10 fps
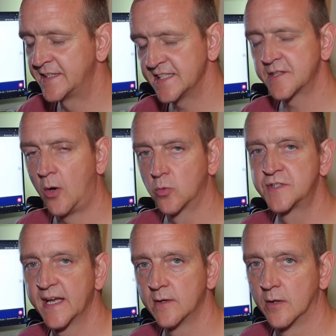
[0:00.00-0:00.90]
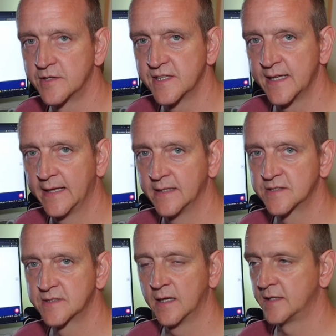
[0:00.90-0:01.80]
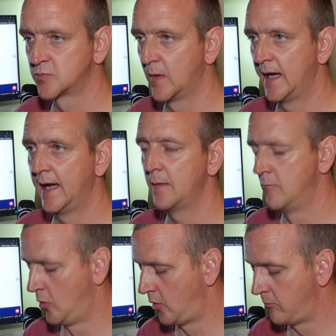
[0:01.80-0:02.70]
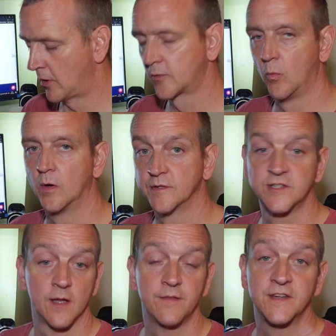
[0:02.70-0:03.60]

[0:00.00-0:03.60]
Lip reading: is old technology, that is, as where more modern ones,